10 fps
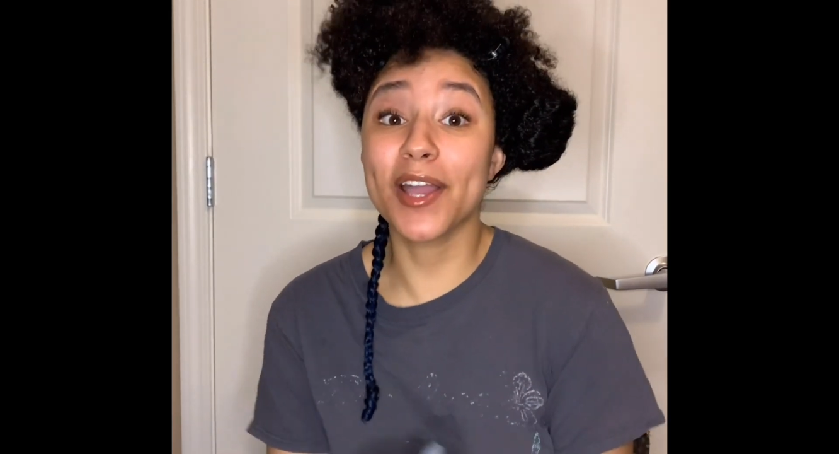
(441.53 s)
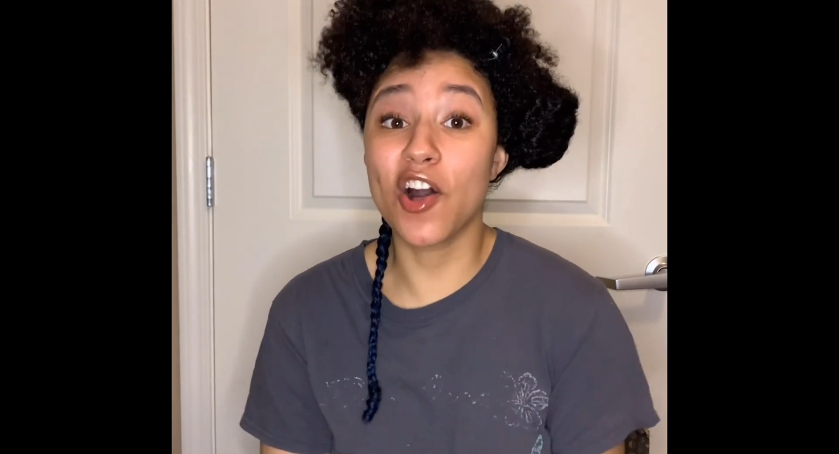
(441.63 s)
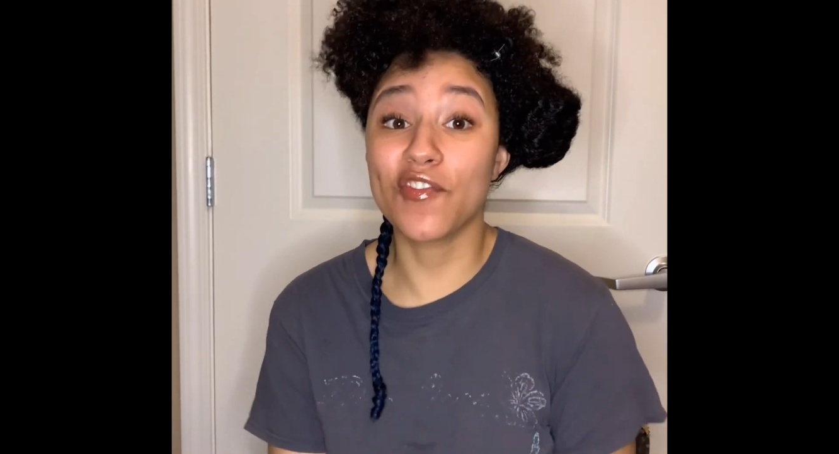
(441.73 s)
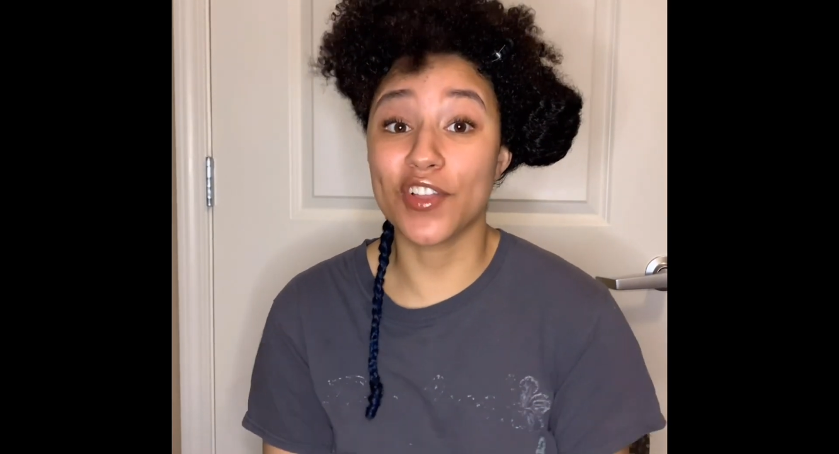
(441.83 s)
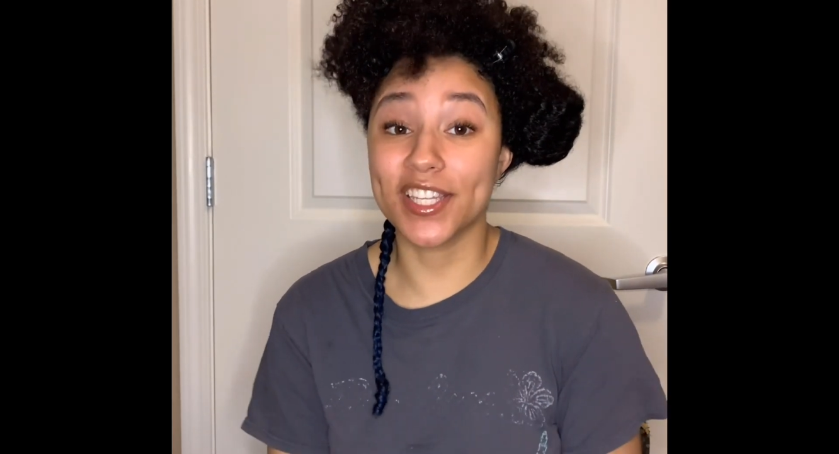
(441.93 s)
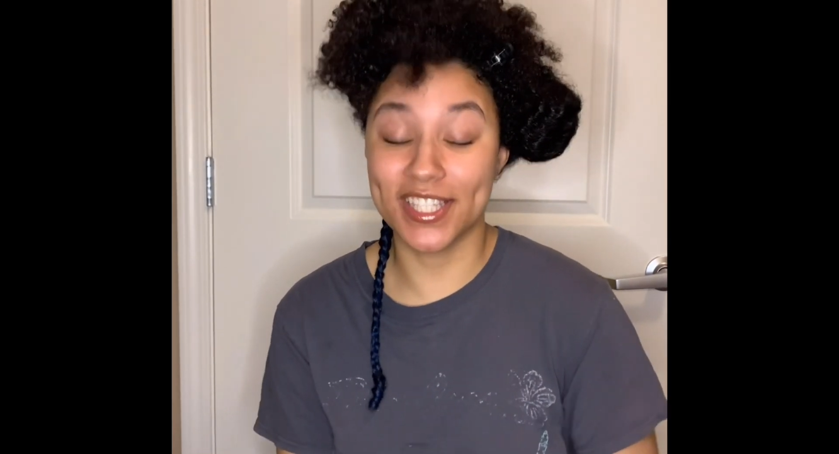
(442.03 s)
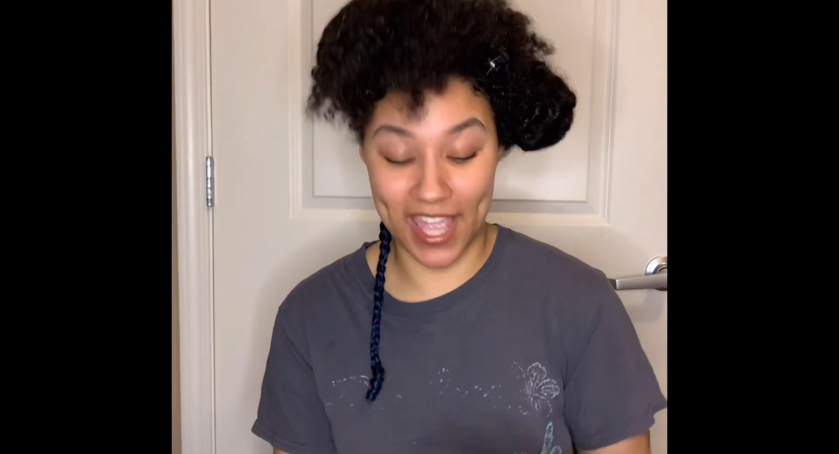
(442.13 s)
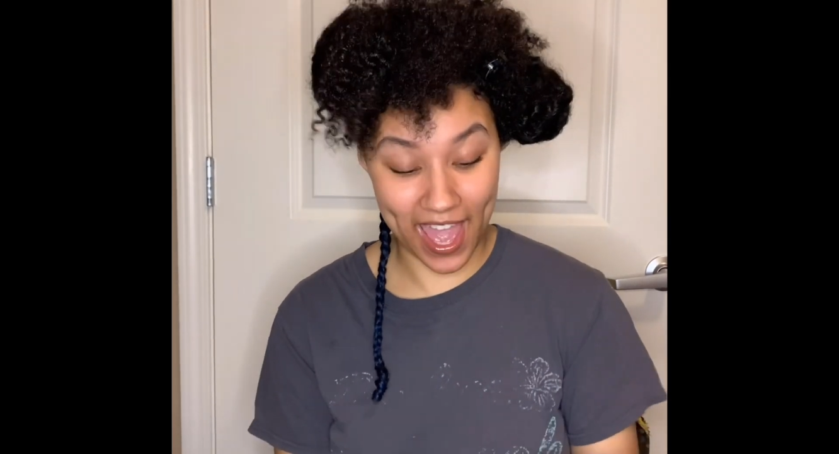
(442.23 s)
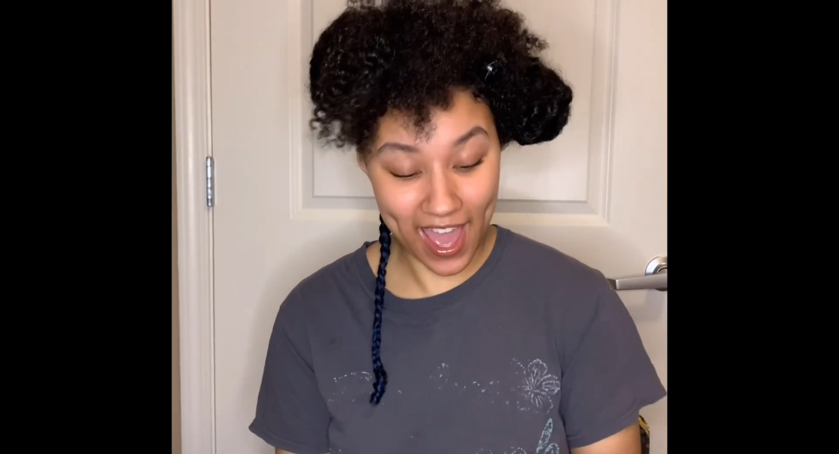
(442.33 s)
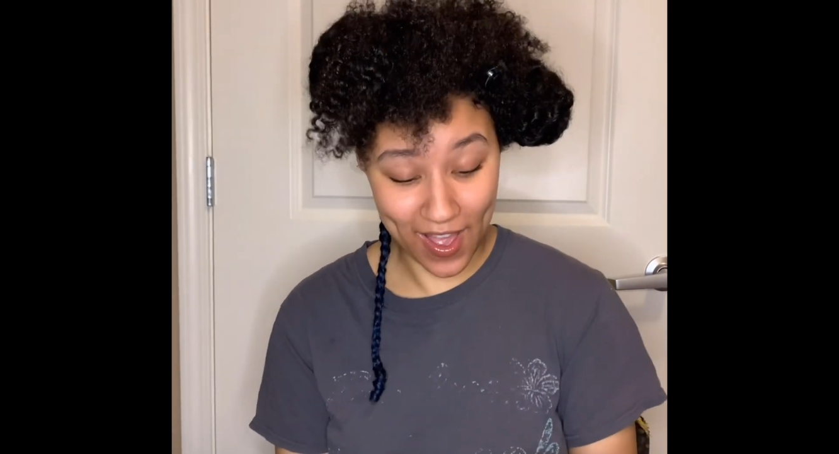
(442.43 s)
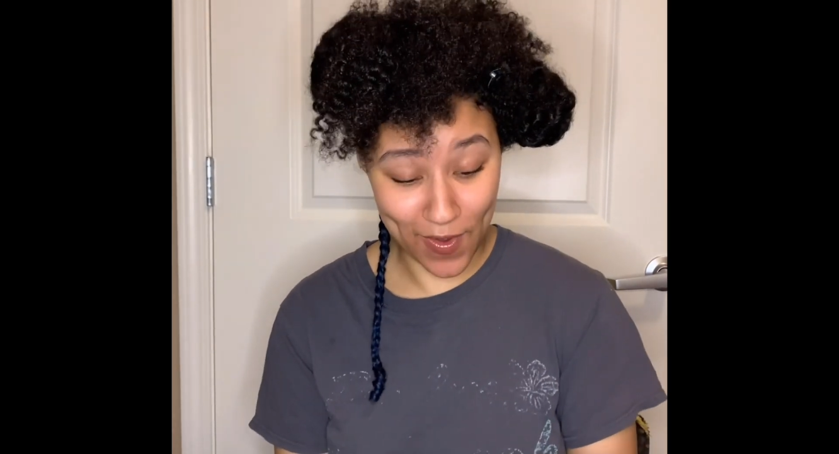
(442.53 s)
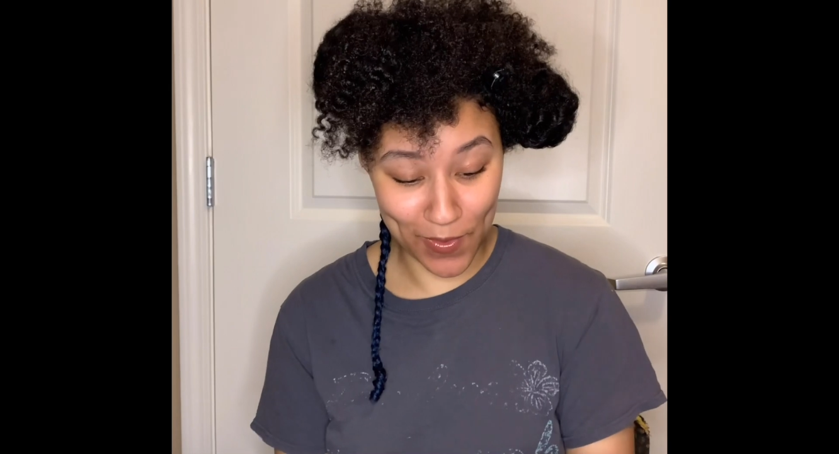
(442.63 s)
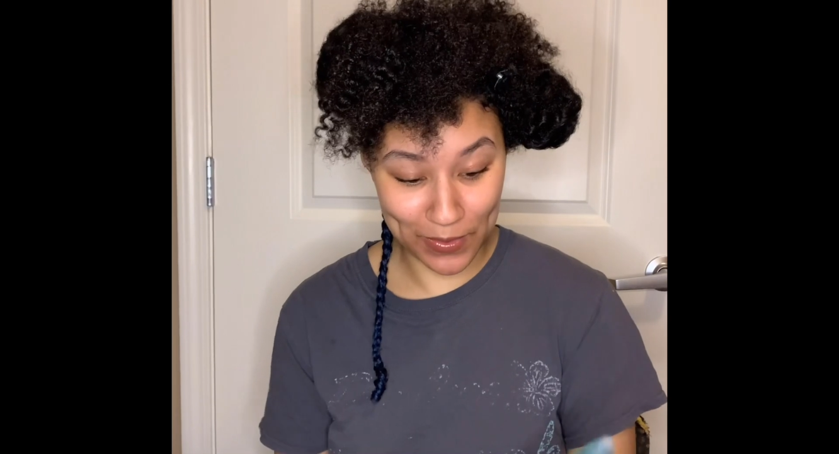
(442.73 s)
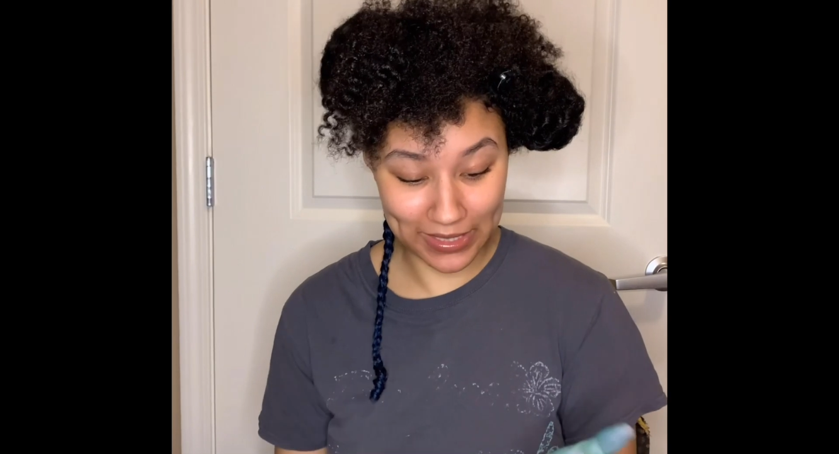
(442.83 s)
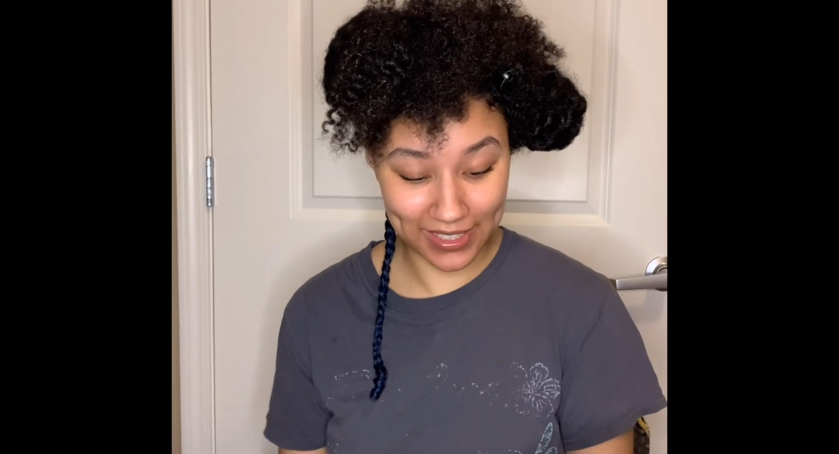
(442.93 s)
off on the towel.